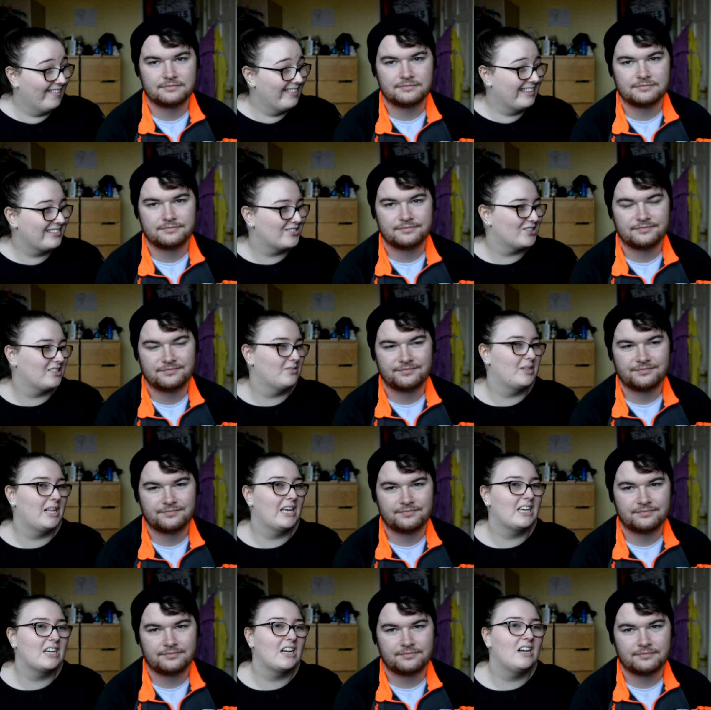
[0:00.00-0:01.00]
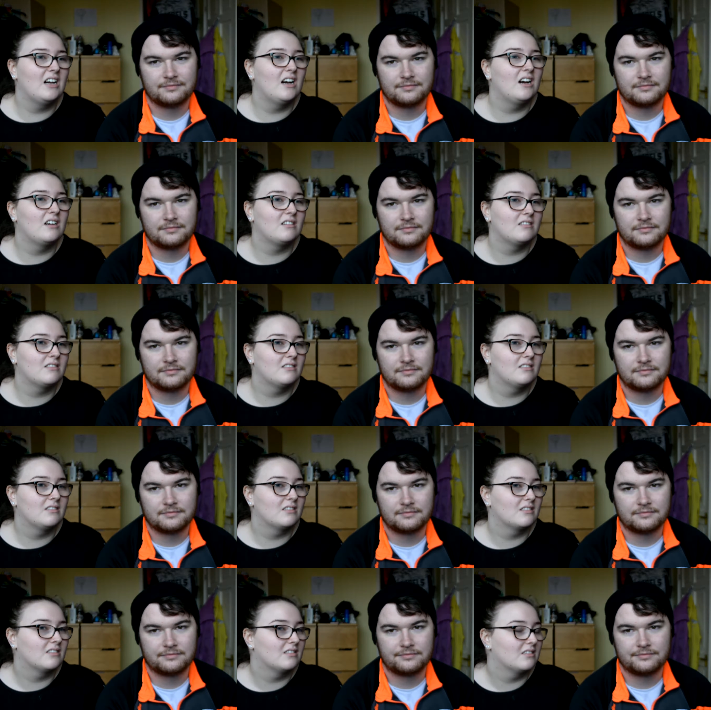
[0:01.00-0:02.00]
Speaker 1: and they just were like, oh.
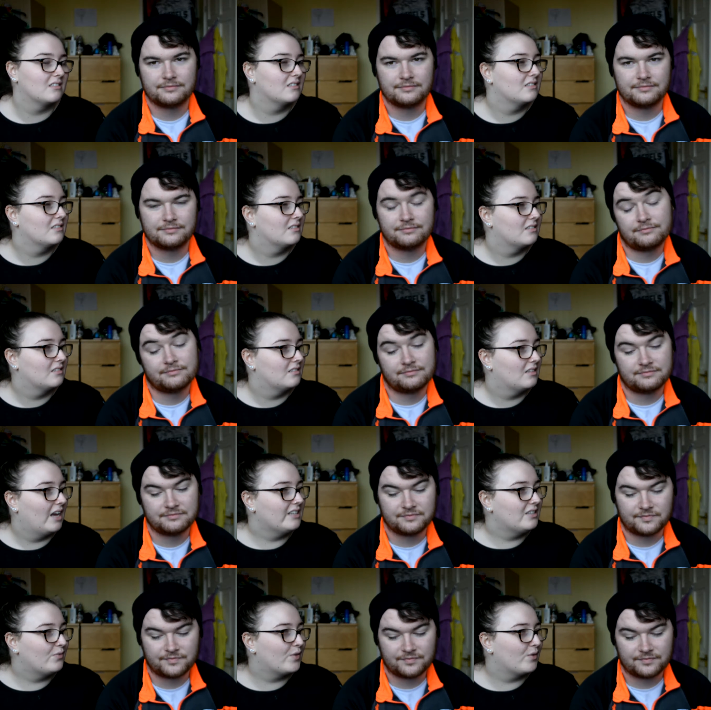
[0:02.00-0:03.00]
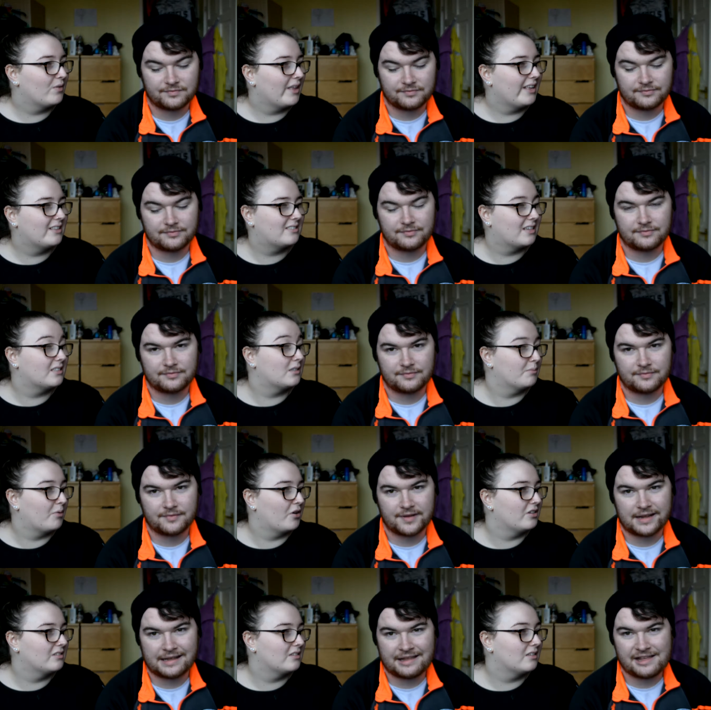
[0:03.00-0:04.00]
As if they were like
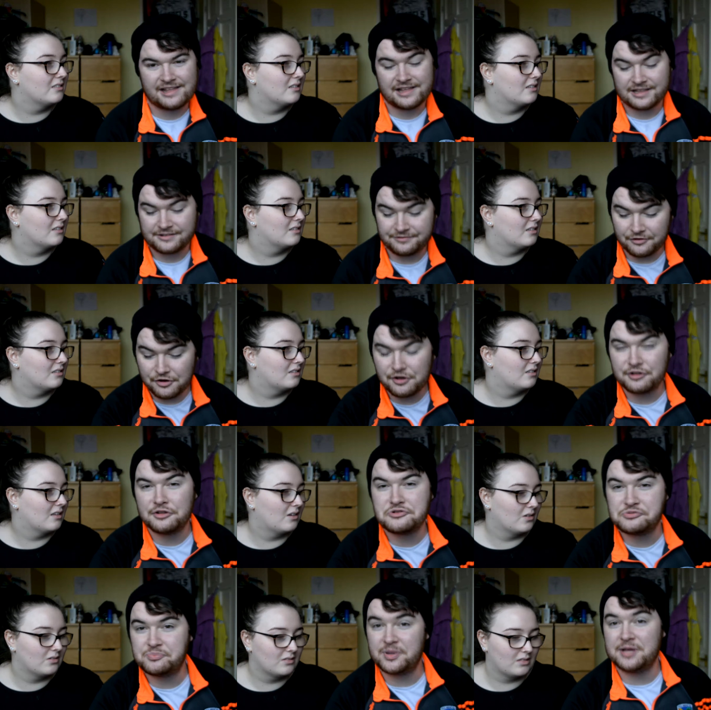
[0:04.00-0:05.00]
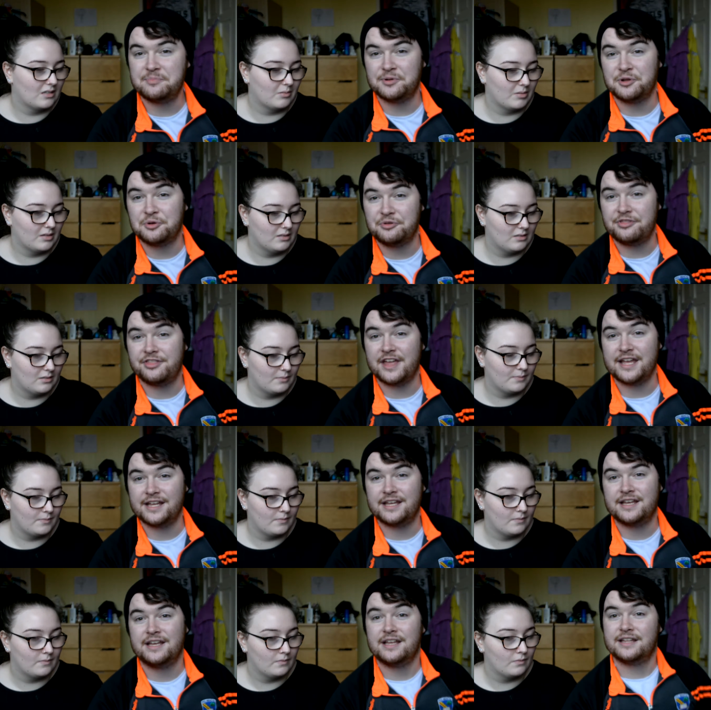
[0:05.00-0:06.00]
disappointed.
Speaker 2: For all those people who think
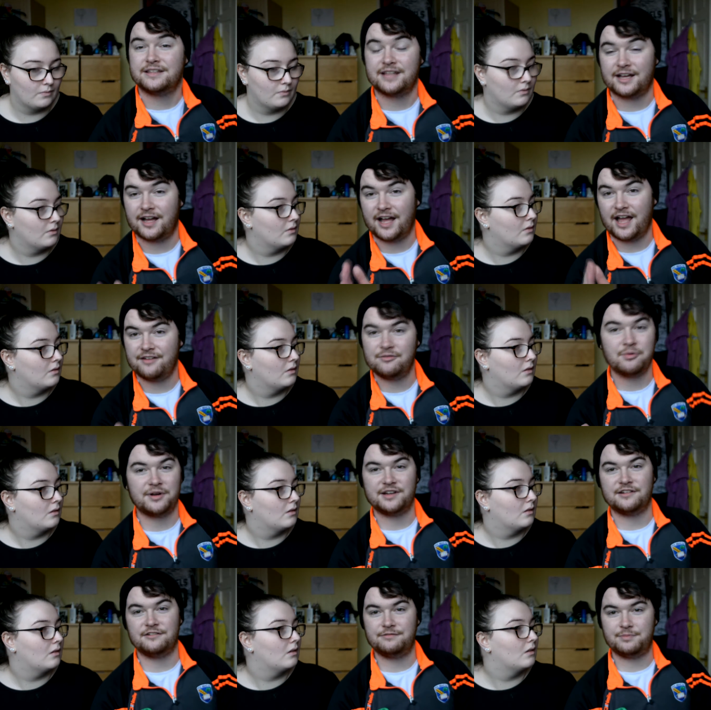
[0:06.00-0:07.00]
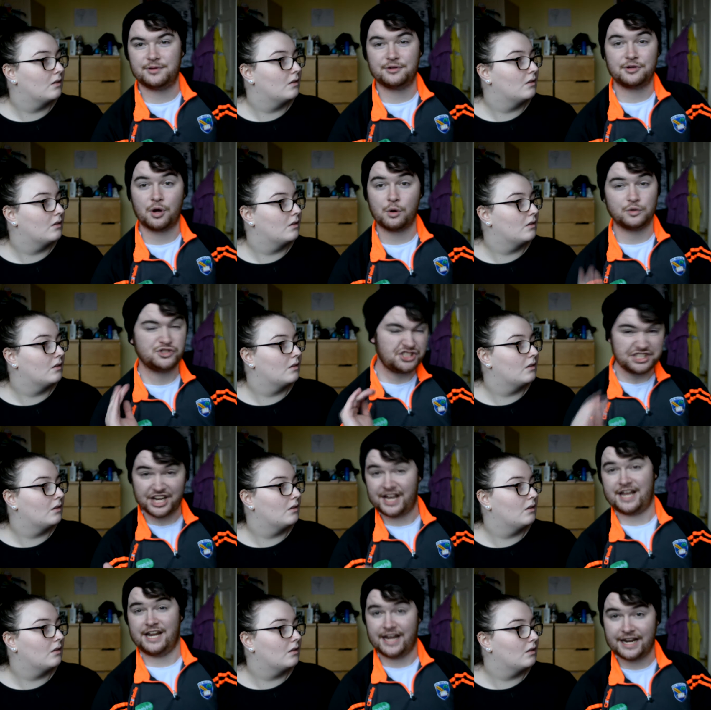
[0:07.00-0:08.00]
that everyone in Liverpool goes
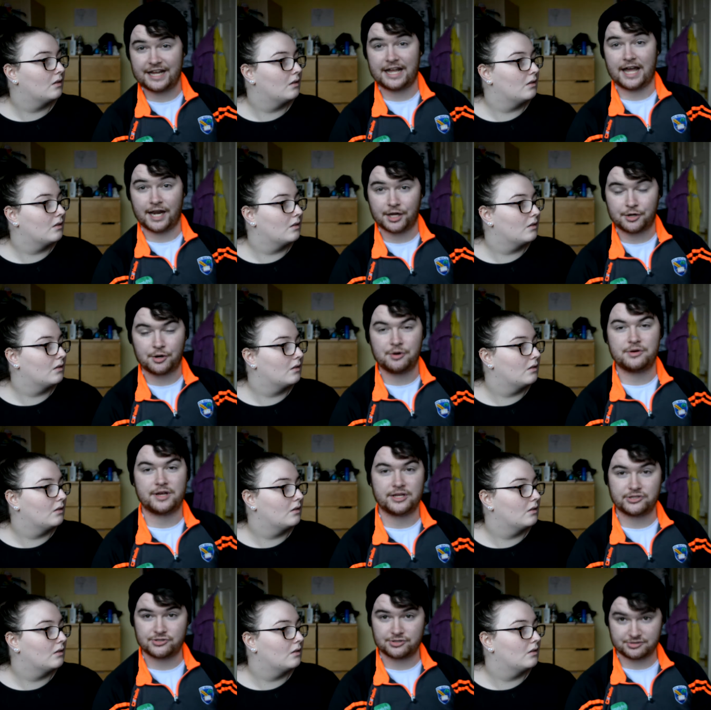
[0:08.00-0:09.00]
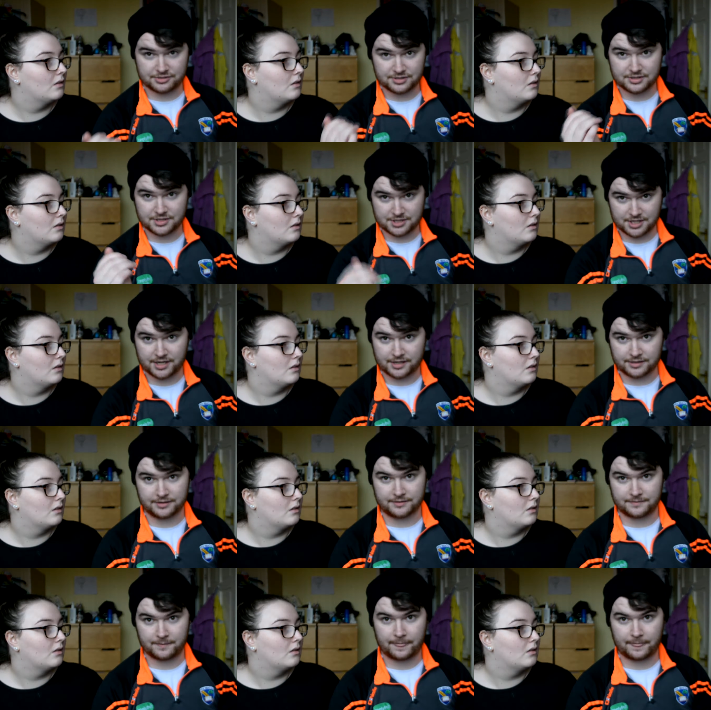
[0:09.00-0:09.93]
chicken and a can of Coke, it's just chicken